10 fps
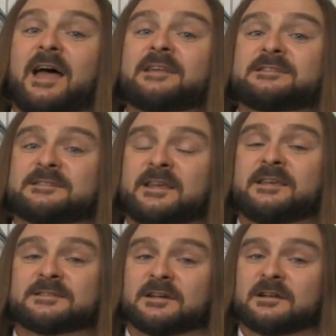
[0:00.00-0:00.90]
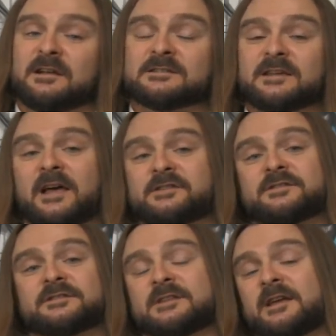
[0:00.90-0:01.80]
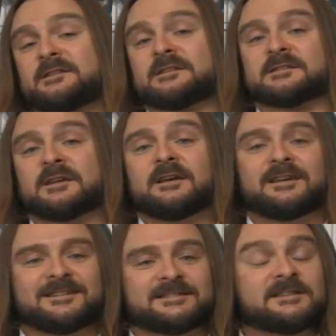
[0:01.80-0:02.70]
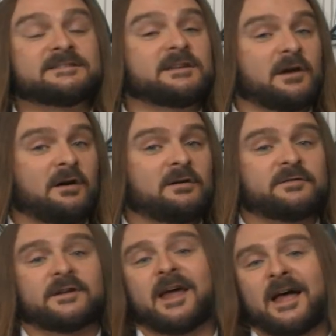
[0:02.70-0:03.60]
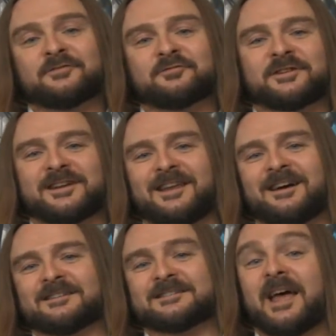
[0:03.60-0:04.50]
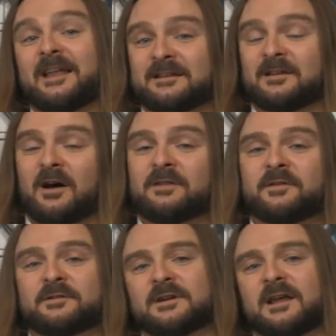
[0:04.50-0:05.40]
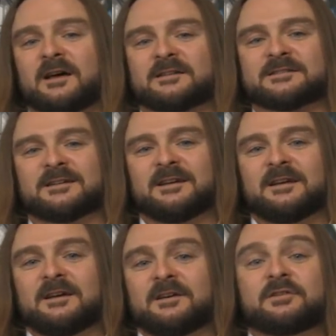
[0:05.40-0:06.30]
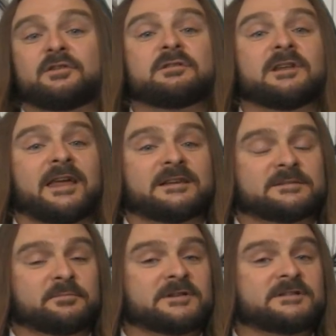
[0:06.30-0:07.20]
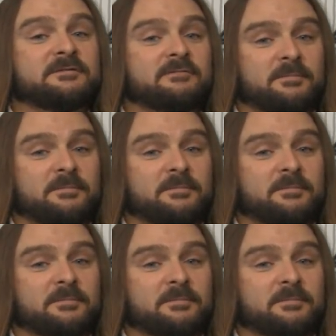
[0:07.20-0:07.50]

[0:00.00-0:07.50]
and seeks a class action status consisting of an Android class and an iPhone class. Google expressly